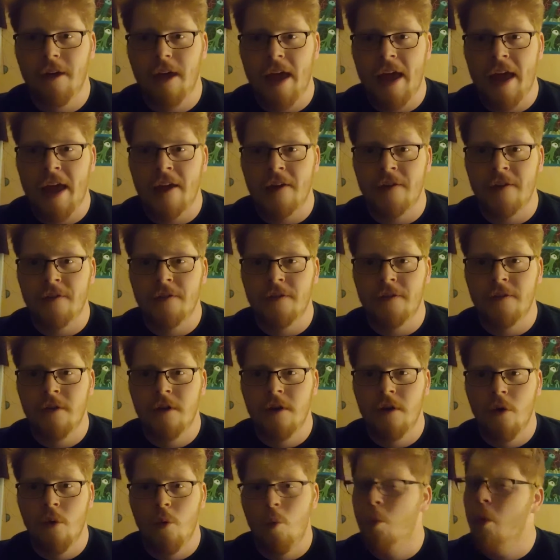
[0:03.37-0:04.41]
and
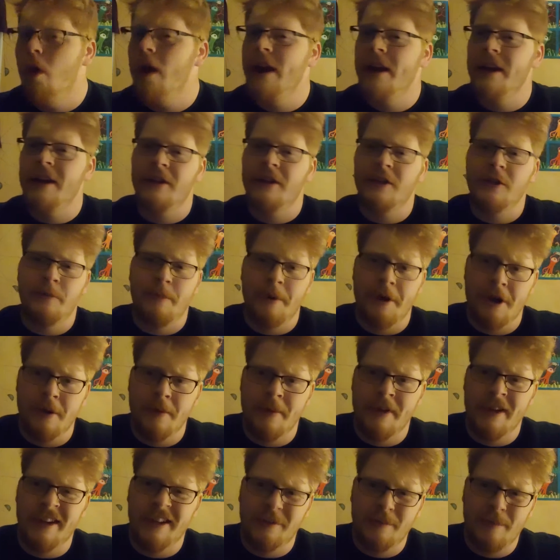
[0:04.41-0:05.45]
what an
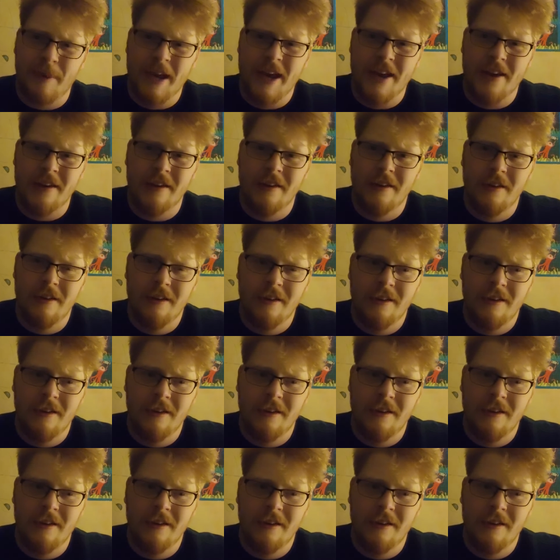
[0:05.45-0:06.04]
experiment it's been.